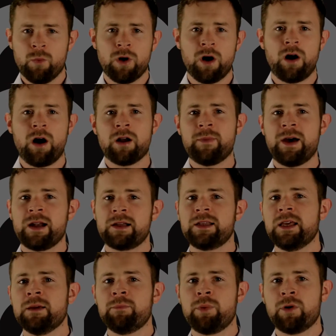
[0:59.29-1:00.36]
we'll
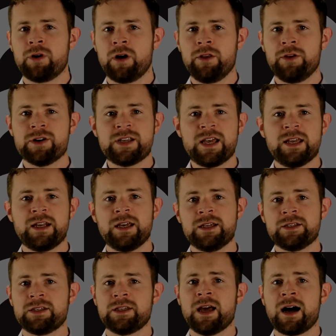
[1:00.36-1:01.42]
automatically import all their data
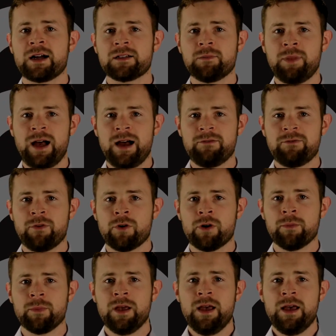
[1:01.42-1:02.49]
into the Okta
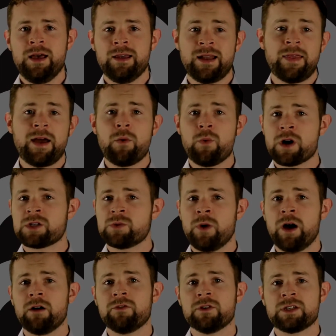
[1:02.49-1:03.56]
platform. Now that works
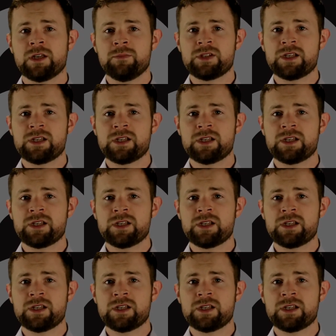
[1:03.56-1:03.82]
well for some